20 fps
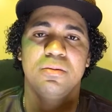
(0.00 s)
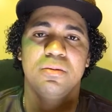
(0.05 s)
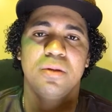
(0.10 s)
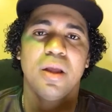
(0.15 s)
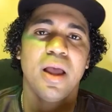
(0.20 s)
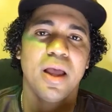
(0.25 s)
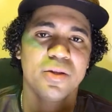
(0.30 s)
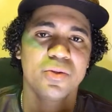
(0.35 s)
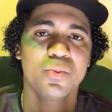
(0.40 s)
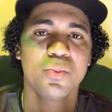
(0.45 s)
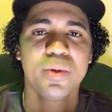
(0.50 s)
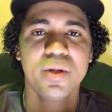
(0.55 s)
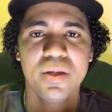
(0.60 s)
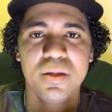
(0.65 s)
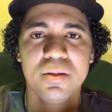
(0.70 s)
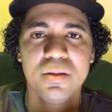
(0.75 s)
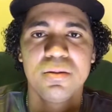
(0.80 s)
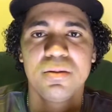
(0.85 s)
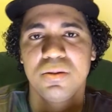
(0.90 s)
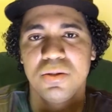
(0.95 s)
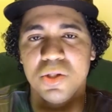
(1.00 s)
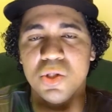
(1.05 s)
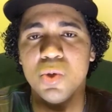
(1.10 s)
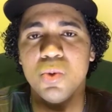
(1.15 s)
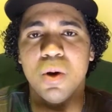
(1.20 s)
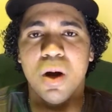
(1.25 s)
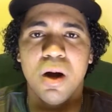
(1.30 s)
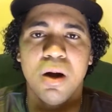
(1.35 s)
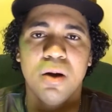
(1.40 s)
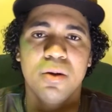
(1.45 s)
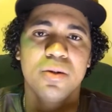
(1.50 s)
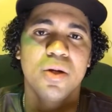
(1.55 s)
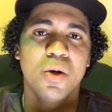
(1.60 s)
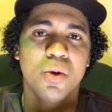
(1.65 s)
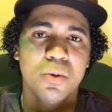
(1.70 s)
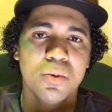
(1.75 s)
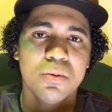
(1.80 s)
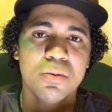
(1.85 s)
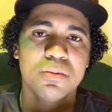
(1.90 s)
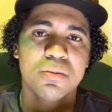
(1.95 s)
as we do all
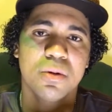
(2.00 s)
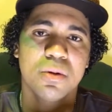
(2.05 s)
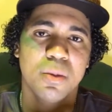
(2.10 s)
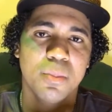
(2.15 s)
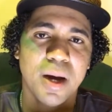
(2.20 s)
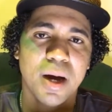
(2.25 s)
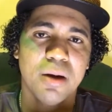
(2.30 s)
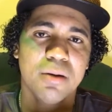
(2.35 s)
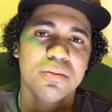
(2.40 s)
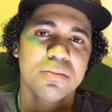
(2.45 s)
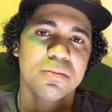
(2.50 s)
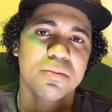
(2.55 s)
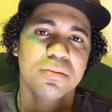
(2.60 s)
know about.